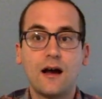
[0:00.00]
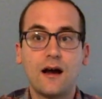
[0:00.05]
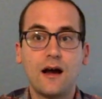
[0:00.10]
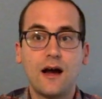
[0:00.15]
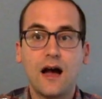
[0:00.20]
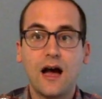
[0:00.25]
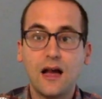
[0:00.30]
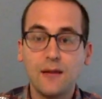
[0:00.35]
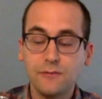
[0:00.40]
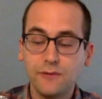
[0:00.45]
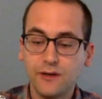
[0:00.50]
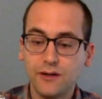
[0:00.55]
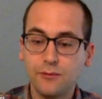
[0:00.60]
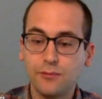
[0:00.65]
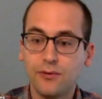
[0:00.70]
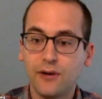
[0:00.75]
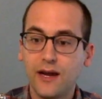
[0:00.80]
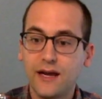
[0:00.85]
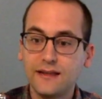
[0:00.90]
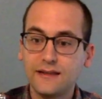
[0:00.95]
I'm going to
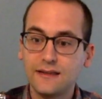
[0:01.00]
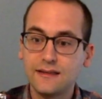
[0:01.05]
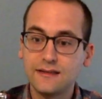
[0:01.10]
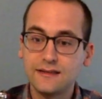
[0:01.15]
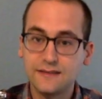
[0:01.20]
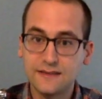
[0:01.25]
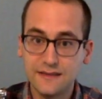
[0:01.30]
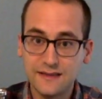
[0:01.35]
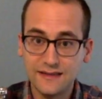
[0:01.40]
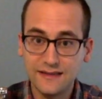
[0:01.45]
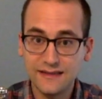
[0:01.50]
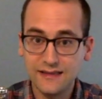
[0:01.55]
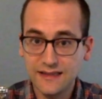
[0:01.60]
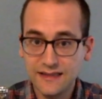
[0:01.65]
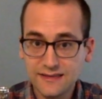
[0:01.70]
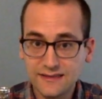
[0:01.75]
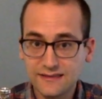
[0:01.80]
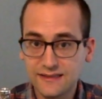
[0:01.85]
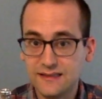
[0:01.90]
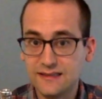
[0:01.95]
practice
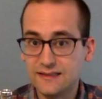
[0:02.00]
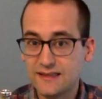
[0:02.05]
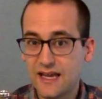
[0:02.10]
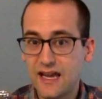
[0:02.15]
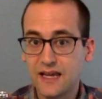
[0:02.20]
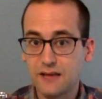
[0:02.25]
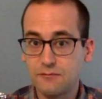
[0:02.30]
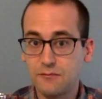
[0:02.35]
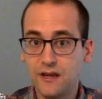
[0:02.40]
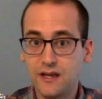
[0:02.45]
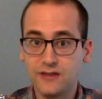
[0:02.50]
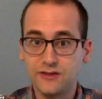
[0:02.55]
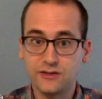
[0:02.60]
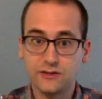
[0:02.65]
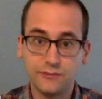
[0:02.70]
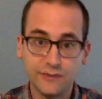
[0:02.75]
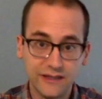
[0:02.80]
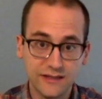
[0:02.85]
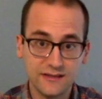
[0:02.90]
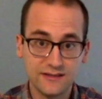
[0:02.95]
this exact measure
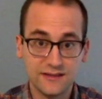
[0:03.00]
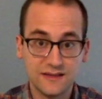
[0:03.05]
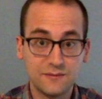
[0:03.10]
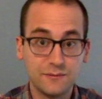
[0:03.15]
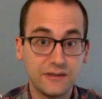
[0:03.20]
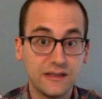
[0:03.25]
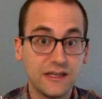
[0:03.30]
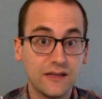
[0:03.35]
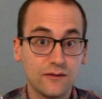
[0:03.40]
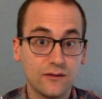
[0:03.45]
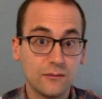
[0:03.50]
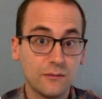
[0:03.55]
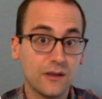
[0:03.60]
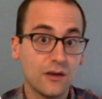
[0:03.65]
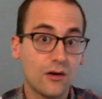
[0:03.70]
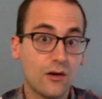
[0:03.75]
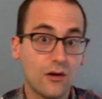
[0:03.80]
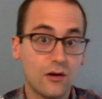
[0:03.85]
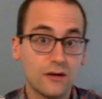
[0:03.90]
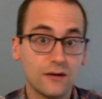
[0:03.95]
because it's been giving me a
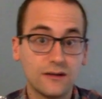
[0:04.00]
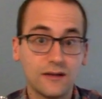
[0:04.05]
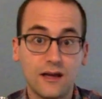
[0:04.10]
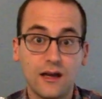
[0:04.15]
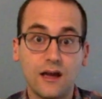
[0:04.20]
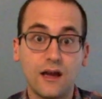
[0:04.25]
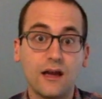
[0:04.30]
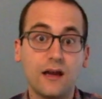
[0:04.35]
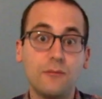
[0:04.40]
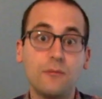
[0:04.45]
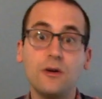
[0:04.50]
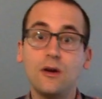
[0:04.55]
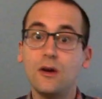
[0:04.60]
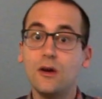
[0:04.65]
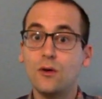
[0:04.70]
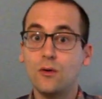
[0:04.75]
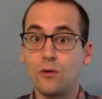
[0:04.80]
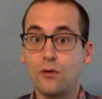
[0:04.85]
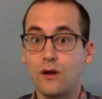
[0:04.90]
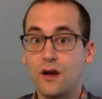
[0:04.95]
hard time,
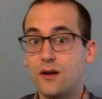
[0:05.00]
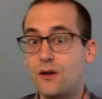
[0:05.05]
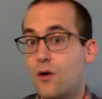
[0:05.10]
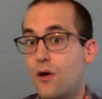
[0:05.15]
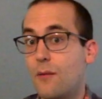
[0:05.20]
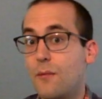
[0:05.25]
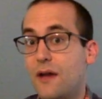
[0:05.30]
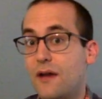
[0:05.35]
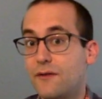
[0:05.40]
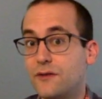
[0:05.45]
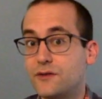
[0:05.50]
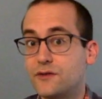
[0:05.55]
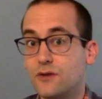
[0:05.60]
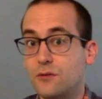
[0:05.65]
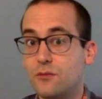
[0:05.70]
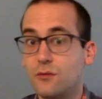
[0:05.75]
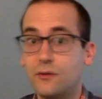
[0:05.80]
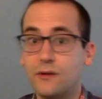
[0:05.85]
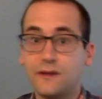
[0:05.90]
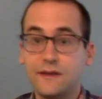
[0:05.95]
or I know I'm having
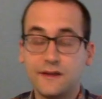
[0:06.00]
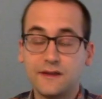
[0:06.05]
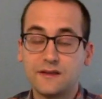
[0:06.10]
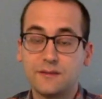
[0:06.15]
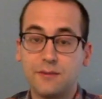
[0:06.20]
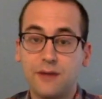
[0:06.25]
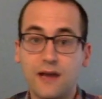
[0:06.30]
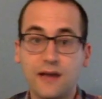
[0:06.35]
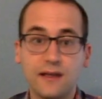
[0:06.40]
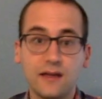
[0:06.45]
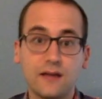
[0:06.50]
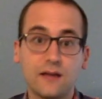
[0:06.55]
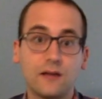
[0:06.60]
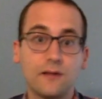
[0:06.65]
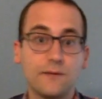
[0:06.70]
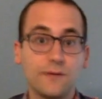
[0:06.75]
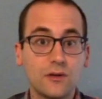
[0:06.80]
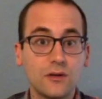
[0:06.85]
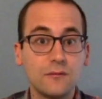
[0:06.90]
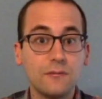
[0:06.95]
trouble with this spot here, if
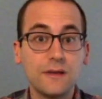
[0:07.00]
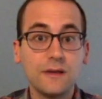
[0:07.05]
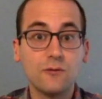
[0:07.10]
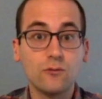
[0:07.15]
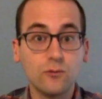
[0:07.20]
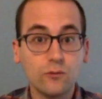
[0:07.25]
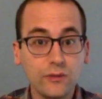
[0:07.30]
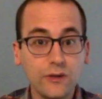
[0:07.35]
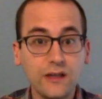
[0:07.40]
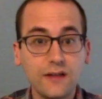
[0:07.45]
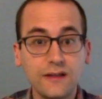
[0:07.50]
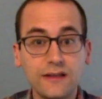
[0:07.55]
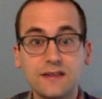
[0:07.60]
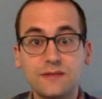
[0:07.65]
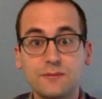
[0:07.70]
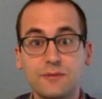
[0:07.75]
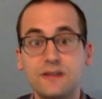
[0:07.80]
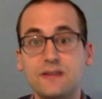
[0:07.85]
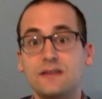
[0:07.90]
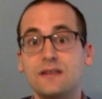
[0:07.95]
you can be really
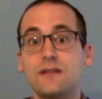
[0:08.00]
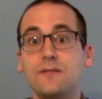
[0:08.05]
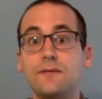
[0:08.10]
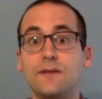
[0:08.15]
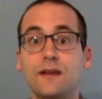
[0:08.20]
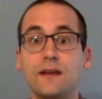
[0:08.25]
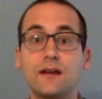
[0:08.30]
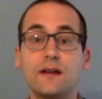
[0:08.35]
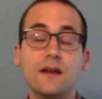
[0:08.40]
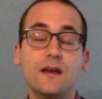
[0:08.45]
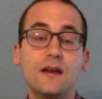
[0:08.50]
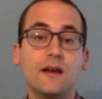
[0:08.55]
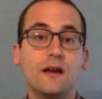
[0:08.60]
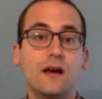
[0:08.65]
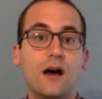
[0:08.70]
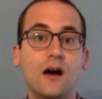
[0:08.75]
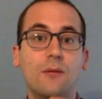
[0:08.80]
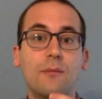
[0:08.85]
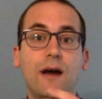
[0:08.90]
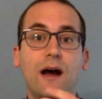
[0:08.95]
specific
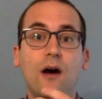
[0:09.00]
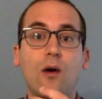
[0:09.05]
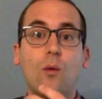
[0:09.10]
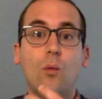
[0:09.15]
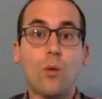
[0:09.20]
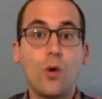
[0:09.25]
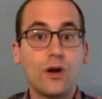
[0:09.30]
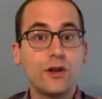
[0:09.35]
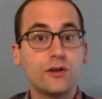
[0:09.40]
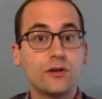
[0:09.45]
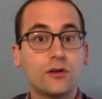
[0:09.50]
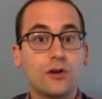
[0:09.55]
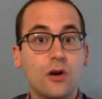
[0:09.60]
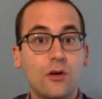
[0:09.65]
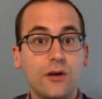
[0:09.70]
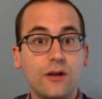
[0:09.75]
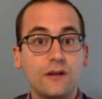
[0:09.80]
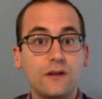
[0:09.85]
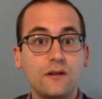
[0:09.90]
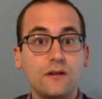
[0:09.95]
about what you're
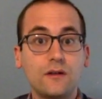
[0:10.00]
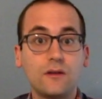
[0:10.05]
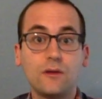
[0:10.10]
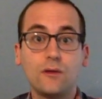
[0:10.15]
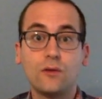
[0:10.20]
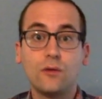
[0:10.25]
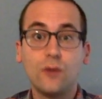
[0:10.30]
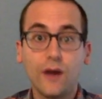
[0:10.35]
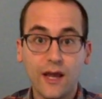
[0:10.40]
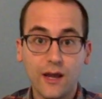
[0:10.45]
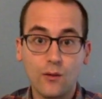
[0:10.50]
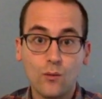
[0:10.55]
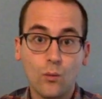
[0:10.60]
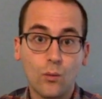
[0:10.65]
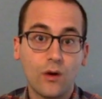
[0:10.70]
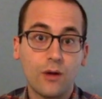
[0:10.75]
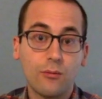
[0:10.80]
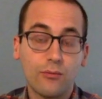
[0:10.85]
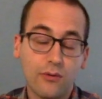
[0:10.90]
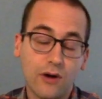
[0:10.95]
going to do and
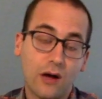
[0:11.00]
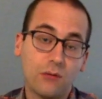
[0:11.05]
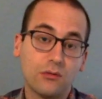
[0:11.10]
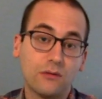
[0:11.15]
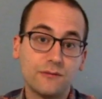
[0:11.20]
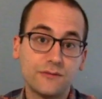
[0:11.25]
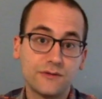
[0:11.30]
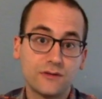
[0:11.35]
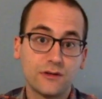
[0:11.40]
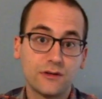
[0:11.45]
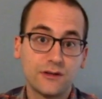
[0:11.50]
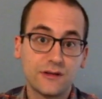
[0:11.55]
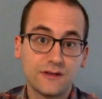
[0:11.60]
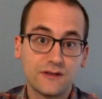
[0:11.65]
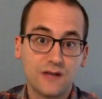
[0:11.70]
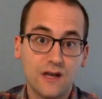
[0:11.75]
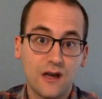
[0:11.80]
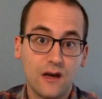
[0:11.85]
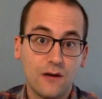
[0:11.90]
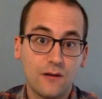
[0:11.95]
what problems you're going to
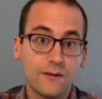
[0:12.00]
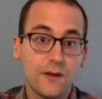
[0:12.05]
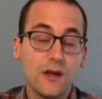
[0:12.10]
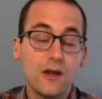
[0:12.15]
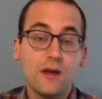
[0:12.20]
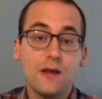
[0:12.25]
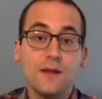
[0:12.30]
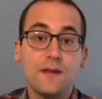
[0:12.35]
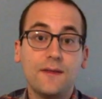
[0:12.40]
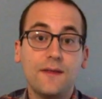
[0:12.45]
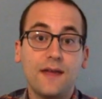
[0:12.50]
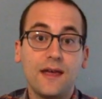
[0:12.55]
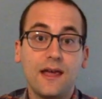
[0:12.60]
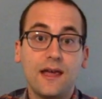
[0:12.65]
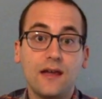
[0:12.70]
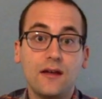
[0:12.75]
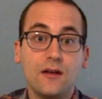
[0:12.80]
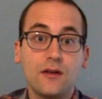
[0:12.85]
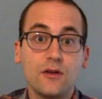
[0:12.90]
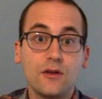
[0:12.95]
solve,
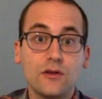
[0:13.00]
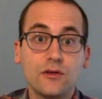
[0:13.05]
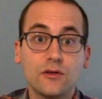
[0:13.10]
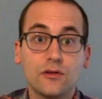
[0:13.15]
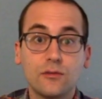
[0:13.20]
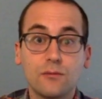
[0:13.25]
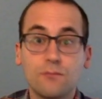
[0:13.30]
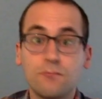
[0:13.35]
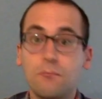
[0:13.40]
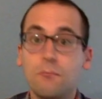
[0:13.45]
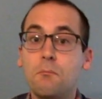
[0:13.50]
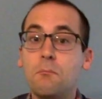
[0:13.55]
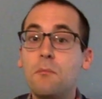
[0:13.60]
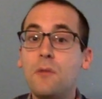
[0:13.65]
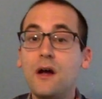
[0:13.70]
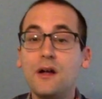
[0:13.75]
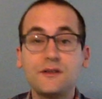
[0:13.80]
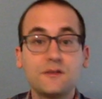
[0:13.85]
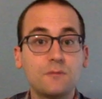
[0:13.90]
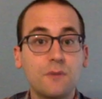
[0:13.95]
then you're
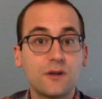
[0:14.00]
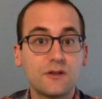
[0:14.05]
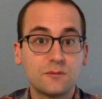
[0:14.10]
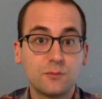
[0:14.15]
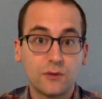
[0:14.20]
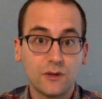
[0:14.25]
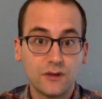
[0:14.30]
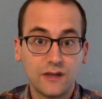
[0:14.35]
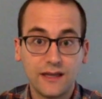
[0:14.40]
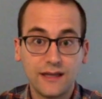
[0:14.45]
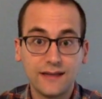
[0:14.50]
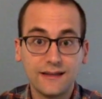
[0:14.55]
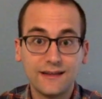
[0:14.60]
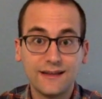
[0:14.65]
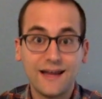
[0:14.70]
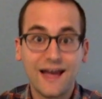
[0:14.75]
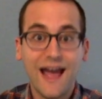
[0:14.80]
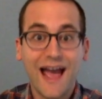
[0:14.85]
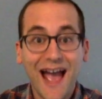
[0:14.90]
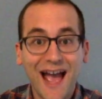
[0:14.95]
much, much more likely
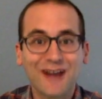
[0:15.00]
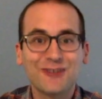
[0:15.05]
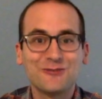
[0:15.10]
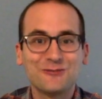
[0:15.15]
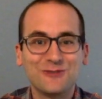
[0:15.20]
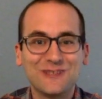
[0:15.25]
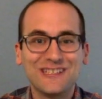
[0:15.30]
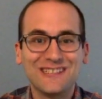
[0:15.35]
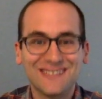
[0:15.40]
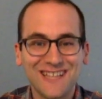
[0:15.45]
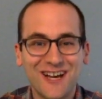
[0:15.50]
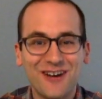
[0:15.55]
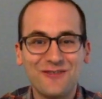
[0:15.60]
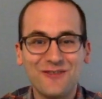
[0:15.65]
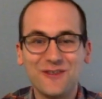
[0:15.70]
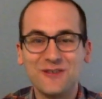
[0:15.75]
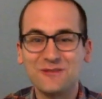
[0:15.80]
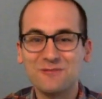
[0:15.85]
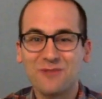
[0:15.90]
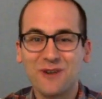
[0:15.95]
to actually solve
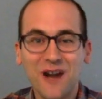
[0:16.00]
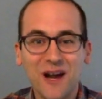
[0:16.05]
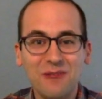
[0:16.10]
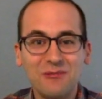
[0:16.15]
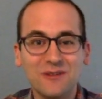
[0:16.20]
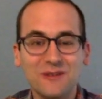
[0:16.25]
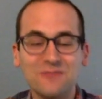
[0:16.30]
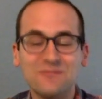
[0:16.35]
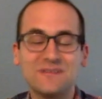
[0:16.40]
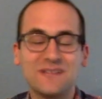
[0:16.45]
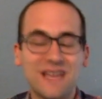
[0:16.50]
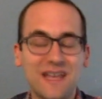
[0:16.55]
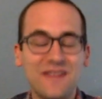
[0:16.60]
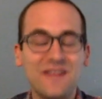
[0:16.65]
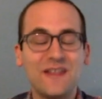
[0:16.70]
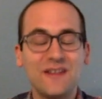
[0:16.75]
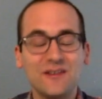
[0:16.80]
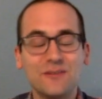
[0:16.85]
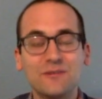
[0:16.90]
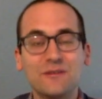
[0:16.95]
those problems, and
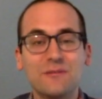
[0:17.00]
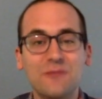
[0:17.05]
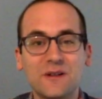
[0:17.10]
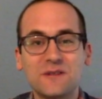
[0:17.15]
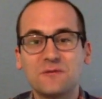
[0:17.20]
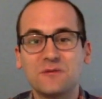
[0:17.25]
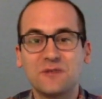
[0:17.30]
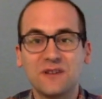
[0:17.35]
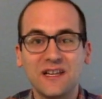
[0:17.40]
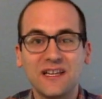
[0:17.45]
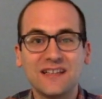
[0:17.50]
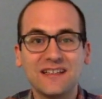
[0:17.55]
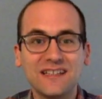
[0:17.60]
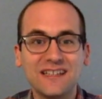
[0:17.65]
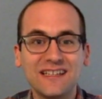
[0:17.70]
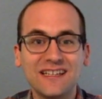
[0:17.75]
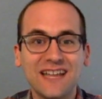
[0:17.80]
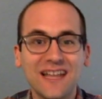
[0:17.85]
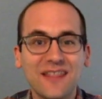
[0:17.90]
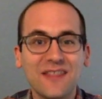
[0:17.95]
then you'll be much more likely to
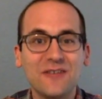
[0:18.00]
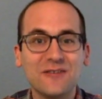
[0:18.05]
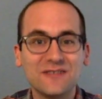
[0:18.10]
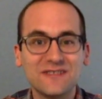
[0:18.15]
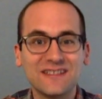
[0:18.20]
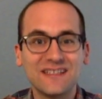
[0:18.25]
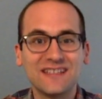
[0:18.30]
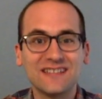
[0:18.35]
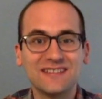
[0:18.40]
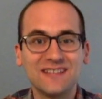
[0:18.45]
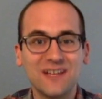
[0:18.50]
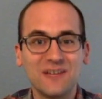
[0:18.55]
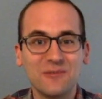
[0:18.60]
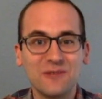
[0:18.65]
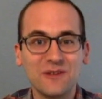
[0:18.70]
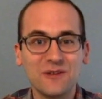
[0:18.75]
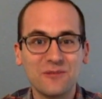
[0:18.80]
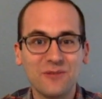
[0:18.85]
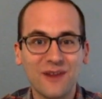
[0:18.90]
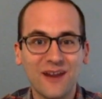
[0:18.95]
get those things done when
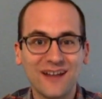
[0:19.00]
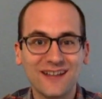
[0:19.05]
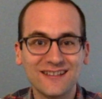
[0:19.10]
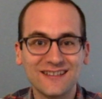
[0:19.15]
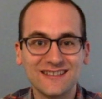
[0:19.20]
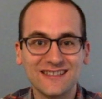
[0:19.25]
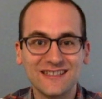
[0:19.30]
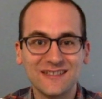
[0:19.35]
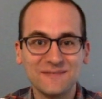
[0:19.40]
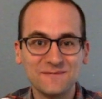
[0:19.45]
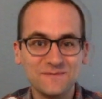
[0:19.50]
you're practicing.